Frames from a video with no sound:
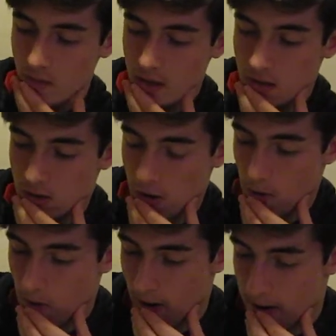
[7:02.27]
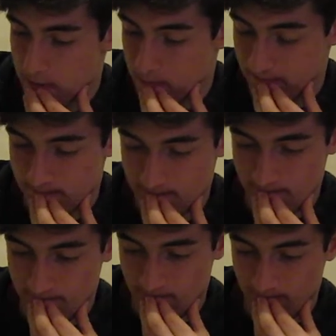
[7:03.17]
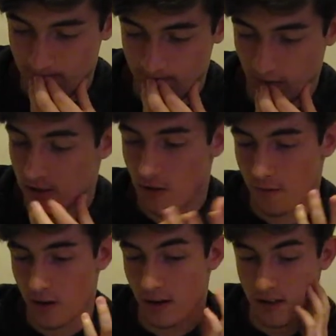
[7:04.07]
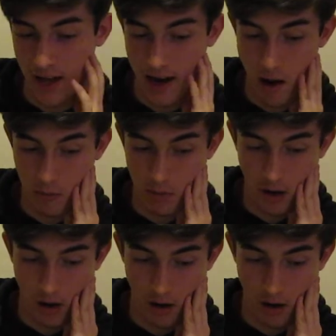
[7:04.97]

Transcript: So still figuring that out, but